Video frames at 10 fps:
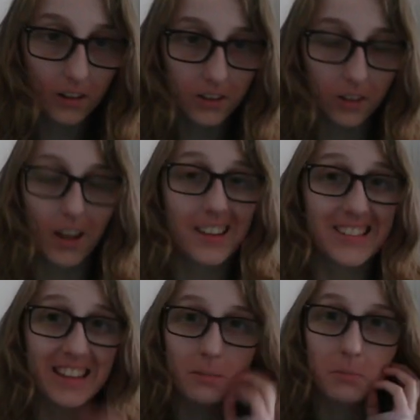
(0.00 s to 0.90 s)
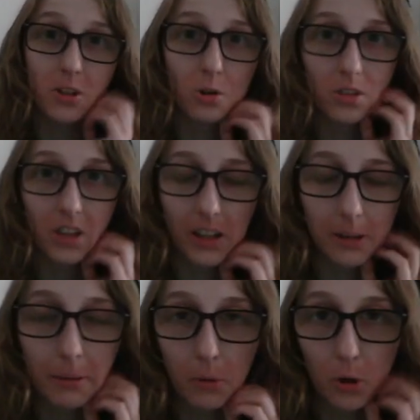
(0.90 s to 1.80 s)
So last lesson we talked a
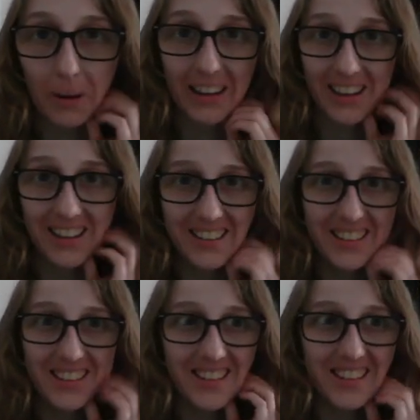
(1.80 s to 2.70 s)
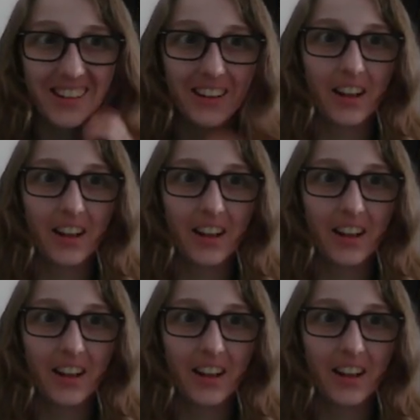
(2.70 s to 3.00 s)
little bit more about lists.